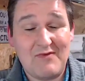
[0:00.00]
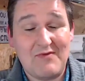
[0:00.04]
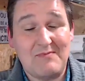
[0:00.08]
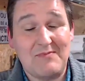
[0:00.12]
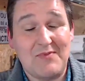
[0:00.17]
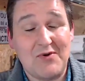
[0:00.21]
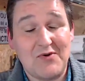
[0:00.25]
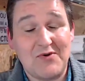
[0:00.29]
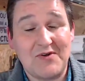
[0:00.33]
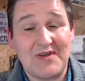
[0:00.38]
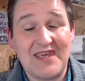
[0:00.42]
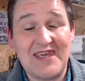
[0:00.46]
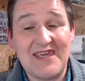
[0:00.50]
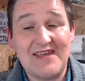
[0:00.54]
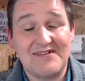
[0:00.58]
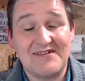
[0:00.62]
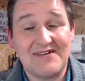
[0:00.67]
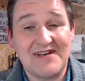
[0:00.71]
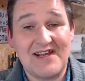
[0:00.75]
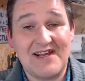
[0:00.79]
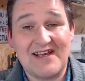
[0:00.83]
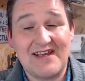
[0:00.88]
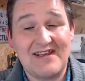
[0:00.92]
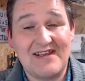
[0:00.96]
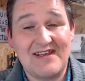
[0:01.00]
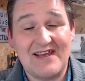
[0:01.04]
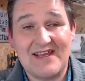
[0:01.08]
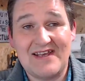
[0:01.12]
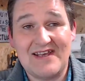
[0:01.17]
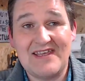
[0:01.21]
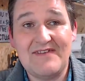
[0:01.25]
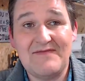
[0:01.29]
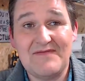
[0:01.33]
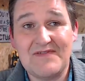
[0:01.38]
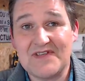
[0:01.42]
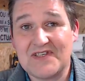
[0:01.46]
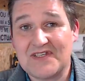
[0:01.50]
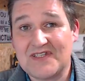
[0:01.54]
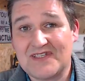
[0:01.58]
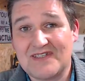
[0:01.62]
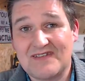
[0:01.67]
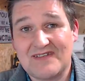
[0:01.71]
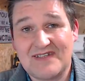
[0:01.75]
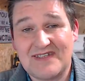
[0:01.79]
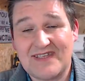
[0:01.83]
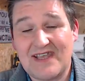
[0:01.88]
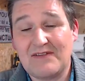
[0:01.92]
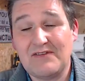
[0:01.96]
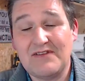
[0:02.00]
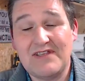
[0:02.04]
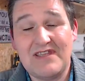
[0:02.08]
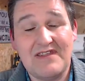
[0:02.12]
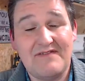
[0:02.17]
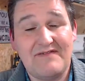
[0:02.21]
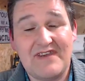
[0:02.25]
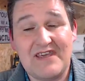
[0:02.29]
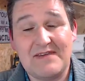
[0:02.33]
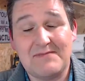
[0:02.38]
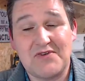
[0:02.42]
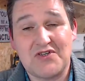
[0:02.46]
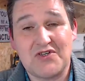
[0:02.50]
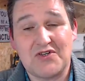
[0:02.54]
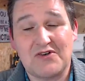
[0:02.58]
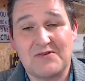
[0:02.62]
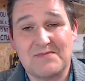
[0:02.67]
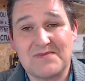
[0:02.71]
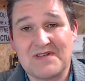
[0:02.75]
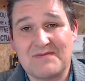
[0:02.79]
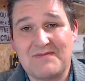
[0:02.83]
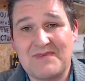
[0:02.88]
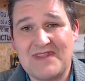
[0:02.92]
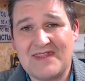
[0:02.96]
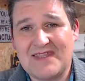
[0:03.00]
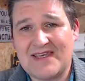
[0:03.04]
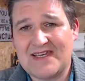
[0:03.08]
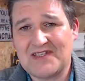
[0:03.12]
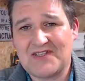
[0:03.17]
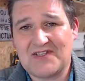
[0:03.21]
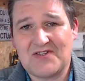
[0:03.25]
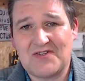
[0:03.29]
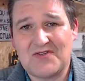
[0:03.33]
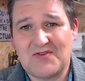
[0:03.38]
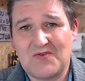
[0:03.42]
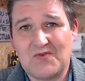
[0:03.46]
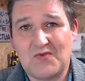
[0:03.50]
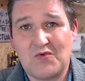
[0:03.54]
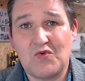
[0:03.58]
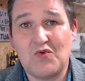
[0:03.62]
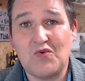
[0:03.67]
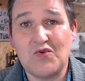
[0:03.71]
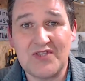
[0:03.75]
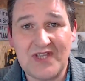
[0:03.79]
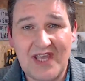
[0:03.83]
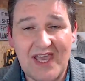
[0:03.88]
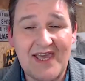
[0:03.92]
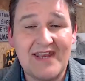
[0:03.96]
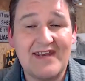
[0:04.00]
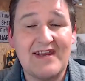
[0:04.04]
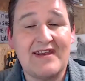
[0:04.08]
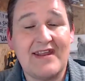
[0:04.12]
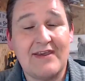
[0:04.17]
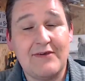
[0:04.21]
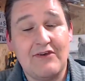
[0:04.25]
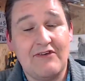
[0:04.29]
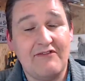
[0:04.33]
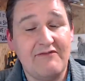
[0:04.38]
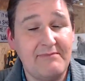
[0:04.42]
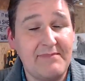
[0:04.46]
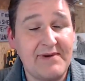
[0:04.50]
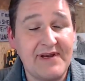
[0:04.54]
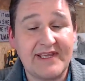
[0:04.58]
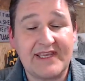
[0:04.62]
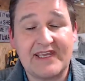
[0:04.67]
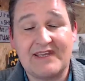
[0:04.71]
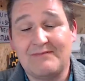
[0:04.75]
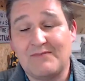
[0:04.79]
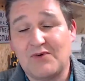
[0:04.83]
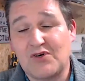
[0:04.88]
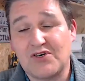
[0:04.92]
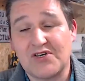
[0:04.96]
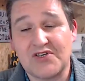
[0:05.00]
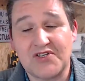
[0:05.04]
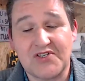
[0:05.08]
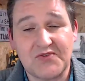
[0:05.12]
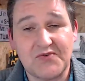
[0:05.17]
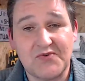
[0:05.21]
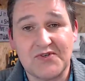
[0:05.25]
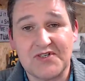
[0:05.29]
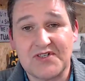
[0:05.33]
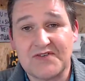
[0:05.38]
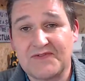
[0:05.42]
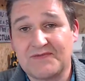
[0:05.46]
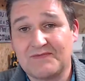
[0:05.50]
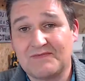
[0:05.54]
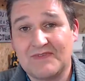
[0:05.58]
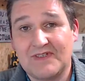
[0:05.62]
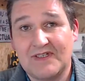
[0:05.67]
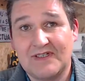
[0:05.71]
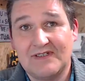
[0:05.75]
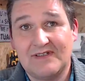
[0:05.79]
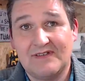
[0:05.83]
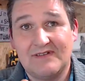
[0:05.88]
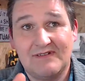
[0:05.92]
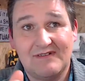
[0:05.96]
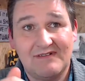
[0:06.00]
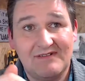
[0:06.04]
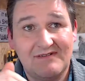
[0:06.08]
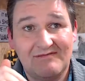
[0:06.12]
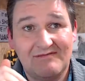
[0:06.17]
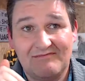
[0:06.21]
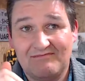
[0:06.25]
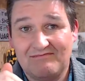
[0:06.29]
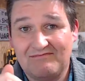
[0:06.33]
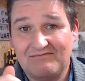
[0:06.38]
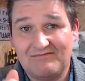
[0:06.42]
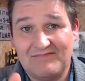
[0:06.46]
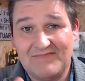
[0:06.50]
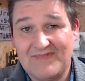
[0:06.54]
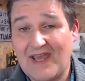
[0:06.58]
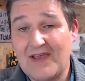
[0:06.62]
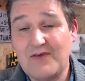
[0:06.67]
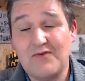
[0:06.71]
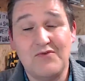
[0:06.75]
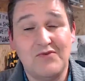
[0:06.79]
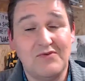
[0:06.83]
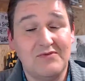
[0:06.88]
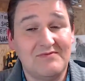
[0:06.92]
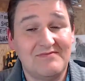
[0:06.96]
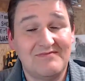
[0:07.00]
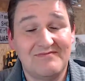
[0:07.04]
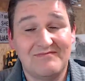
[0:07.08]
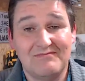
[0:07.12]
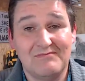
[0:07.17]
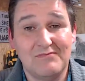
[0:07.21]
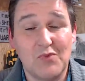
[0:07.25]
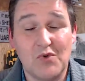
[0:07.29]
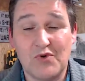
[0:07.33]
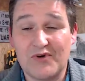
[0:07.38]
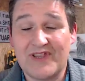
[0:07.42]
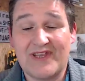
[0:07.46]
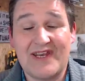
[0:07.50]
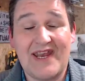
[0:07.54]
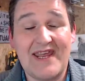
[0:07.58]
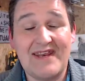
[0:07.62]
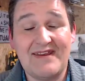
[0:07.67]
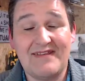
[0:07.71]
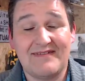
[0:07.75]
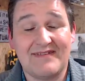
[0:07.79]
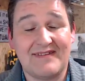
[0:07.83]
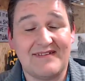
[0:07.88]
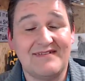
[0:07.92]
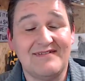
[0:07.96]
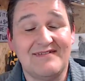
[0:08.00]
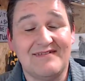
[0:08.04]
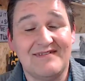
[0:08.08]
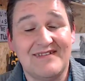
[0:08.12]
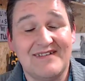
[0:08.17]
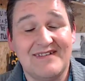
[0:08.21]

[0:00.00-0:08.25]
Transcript: bought gear. And even still in the vape shops, I mean, that's who's in and out of brick and mortar stores now, more than anything.